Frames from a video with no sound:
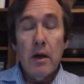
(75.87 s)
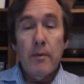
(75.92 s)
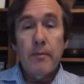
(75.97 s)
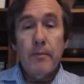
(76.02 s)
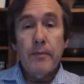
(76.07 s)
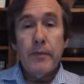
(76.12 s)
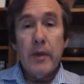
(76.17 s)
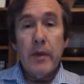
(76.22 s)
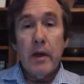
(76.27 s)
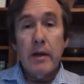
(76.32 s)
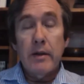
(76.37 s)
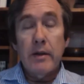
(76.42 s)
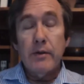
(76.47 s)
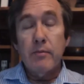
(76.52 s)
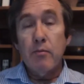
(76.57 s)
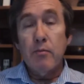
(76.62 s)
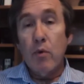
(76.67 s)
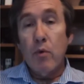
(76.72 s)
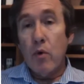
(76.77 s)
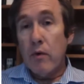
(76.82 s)
and is
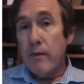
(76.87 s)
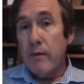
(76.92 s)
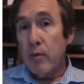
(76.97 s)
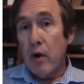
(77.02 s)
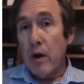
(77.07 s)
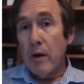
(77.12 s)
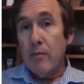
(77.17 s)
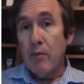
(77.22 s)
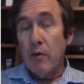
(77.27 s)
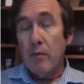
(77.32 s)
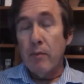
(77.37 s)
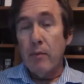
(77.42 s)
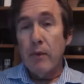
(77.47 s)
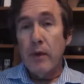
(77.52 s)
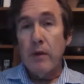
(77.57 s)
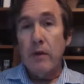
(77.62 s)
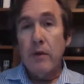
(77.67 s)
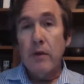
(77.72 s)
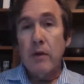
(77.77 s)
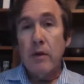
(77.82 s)
more of a problem
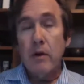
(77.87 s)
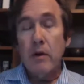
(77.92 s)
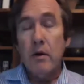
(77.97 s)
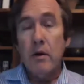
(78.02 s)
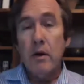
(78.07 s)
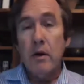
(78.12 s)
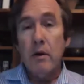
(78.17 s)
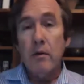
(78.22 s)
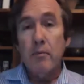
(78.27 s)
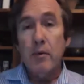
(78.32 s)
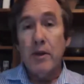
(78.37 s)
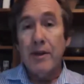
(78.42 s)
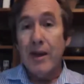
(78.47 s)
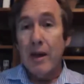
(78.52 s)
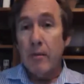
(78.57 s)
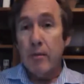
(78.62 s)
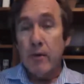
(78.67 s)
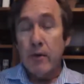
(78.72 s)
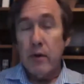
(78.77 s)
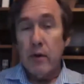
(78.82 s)
with
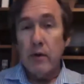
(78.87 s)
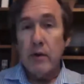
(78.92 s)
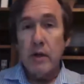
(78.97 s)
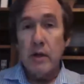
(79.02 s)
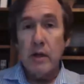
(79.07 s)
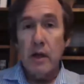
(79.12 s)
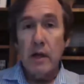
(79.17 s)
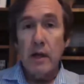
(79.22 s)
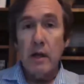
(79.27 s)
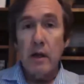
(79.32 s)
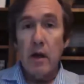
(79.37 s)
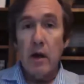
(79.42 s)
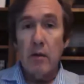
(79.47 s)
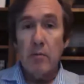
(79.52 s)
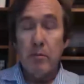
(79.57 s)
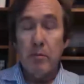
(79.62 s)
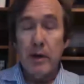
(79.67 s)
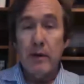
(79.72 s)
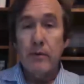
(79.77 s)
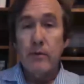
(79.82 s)
butalbital-containing
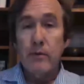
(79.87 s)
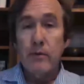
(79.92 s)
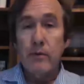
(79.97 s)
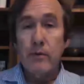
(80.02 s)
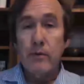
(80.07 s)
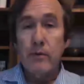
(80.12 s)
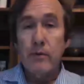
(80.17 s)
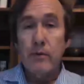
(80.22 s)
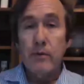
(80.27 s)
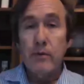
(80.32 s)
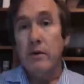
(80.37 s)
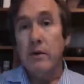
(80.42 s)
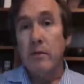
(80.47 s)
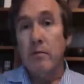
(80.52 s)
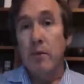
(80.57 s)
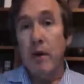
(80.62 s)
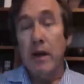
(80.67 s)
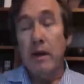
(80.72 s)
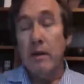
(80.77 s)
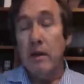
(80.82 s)
compounds such as the
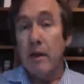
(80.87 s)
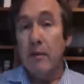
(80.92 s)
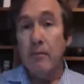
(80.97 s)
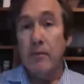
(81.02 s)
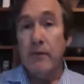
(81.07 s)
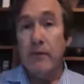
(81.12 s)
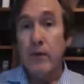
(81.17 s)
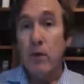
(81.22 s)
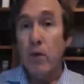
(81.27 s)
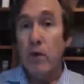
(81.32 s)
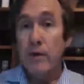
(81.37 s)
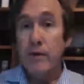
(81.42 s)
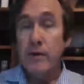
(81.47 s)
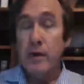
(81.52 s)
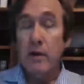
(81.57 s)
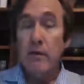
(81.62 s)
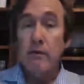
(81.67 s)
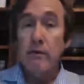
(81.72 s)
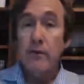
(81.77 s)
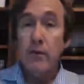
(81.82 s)
brand names Fioricet
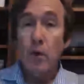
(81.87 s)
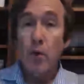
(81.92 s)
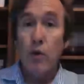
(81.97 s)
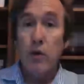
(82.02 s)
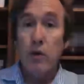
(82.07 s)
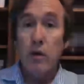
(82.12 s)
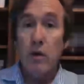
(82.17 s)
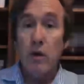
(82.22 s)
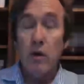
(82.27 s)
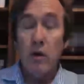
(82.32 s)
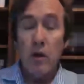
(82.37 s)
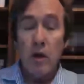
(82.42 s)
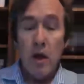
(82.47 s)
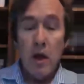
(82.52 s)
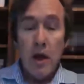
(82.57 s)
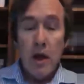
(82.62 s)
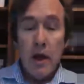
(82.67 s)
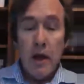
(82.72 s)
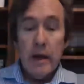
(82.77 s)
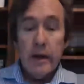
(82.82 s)
and Fiorinol,
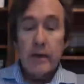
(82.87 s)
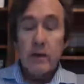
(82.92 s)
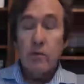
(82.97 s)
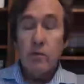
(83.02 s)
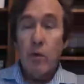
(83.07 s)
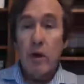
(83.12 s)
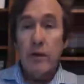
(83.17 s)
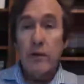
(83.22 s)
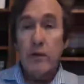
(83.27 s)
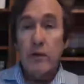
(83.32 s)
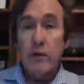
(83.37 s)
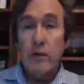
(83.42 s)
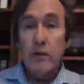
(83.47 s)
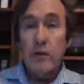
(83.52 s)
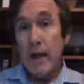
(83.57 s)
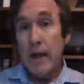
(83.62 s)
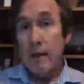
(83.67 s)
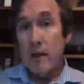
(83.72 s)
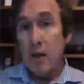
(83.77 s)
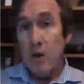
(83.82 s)
as well as
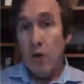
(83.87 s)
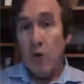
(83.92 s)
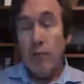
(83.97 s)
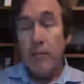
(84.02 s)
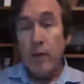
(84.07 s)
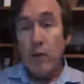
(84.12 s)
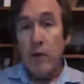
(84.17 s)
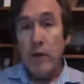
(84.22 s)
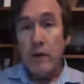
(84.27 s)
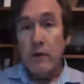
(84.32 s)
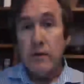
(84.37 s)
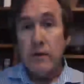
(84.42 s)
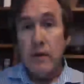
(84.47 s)
short-acting opioids.